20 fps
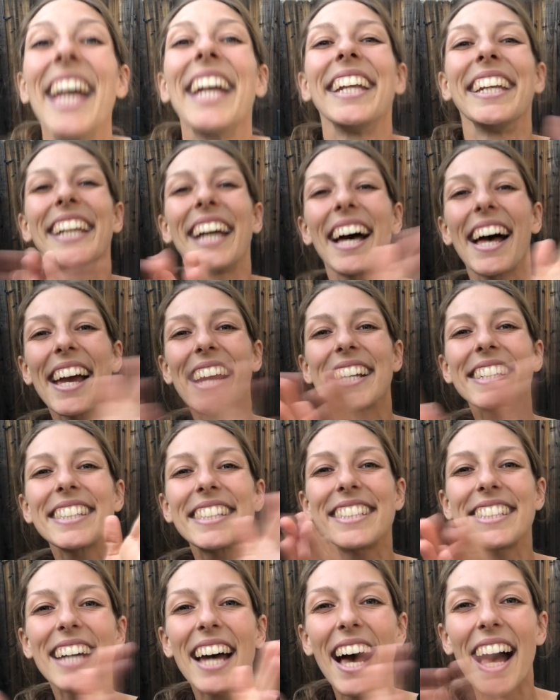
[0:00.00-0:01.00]
Nice
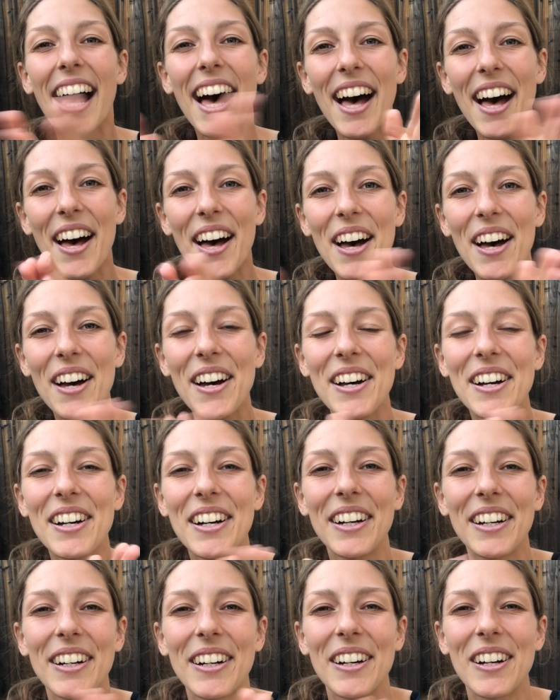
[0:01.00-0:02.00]

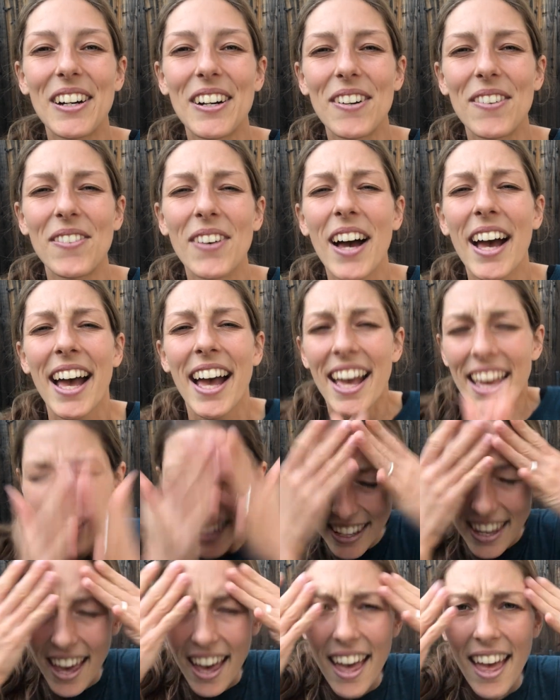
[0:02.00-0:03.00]
job!
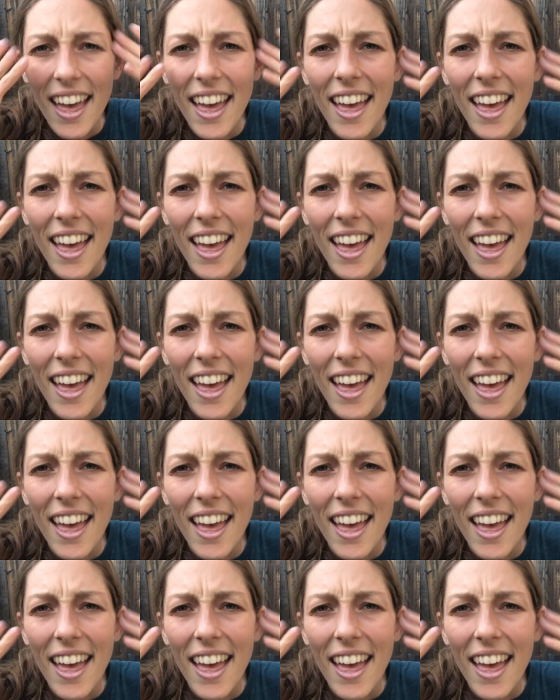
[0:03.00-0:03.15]
Yeah.